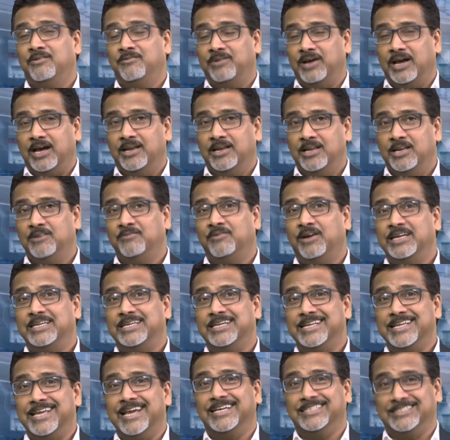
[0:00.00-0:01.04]

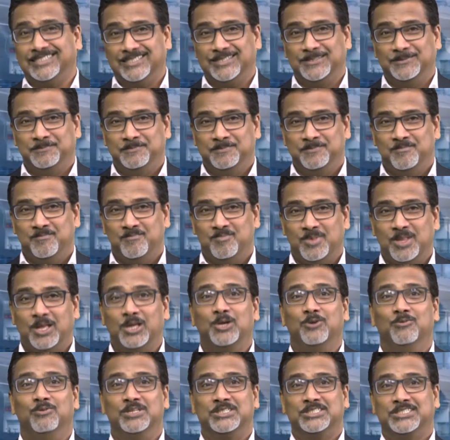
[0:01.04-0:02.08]
uninvited guest,
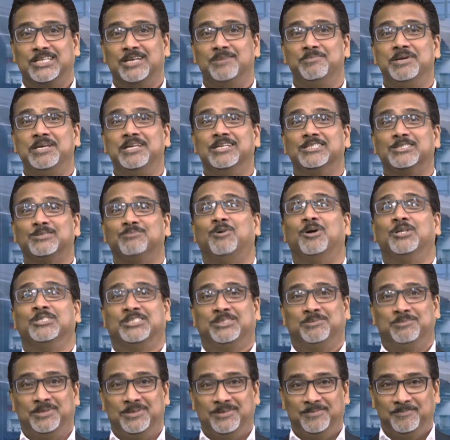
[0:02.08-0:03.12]
you will still be
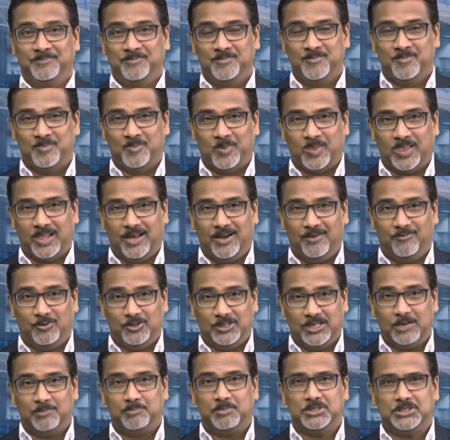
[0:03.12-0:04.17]
responsible for
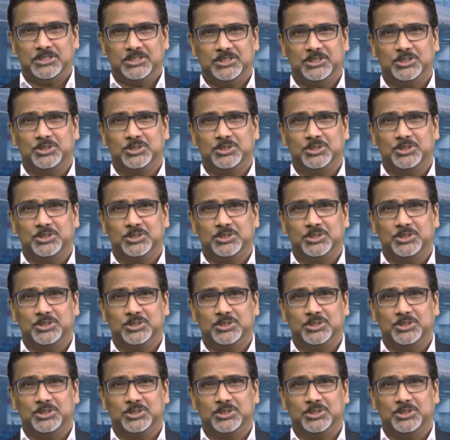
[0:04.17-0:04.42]
that person.